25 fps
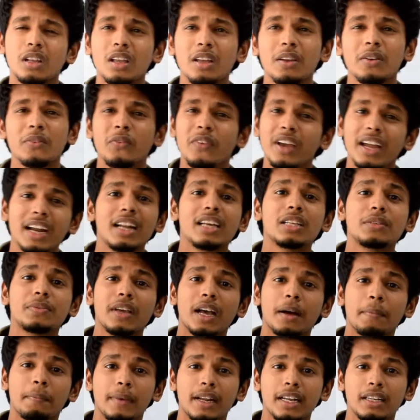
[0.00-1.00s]
where does we
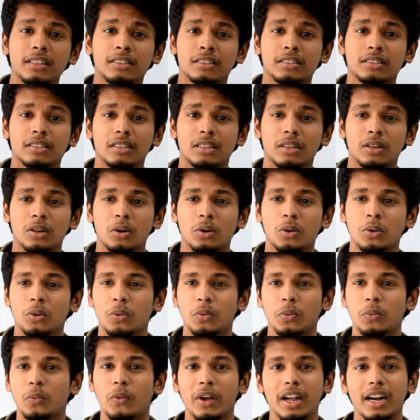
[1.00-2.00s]
apply this?
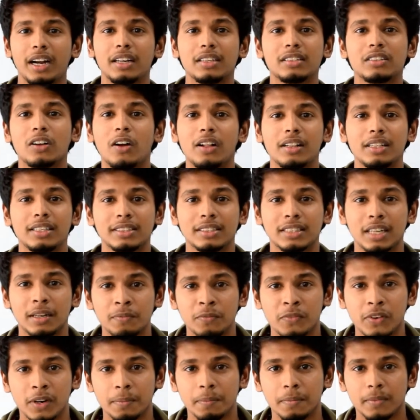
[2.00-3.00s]
Where does all these come
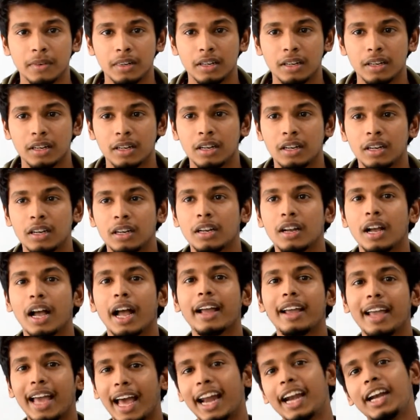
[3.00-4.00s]
from? I
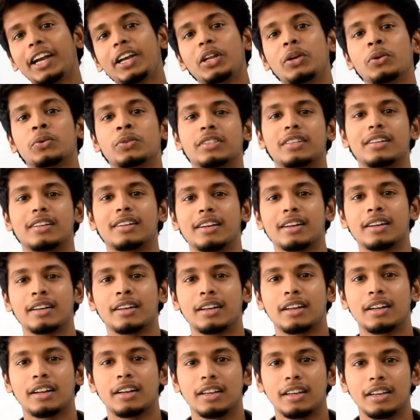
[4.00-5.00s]
guarantee you children,
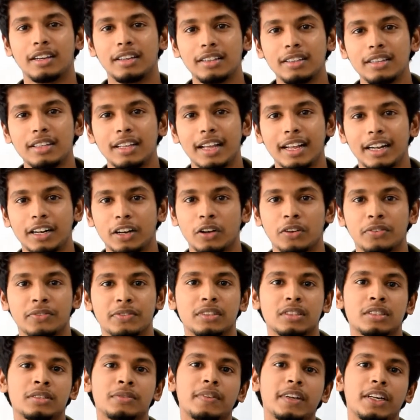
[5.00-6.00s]
in the end of
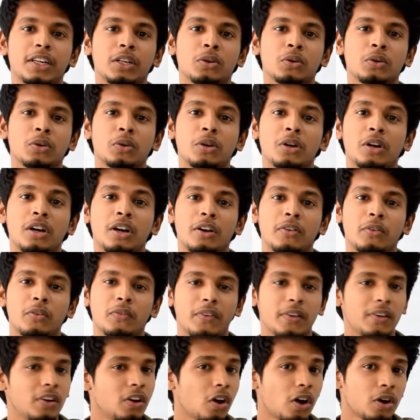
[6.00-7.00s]
this video,
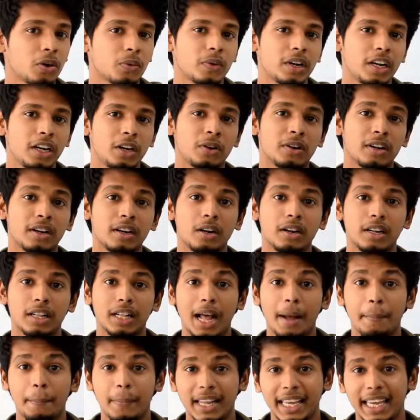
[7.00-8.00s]
we will not only learn the
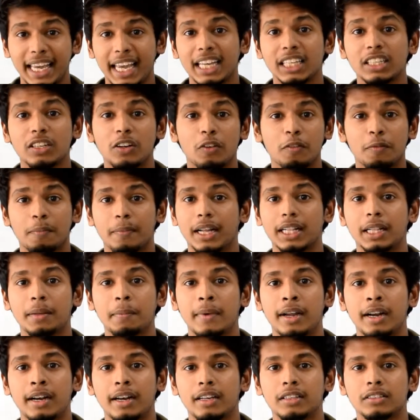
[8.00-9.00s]
application of
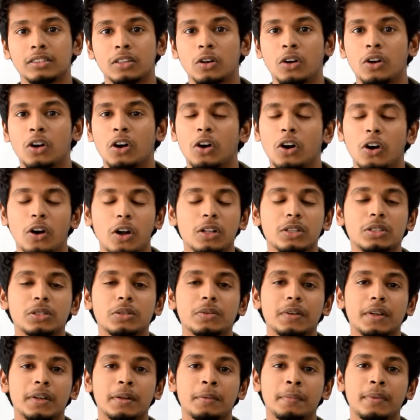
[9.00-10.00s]
mathematics, also
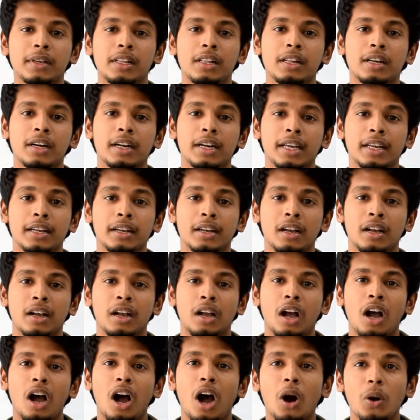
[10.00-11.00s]
we will be learning
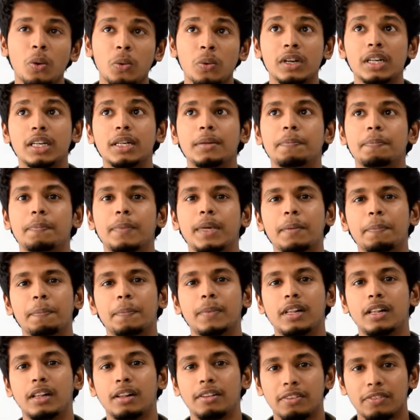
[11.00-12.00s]
how did
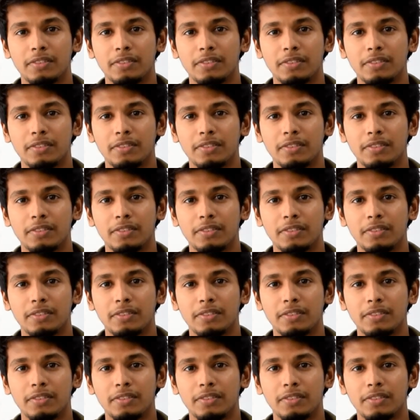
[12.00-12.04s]
people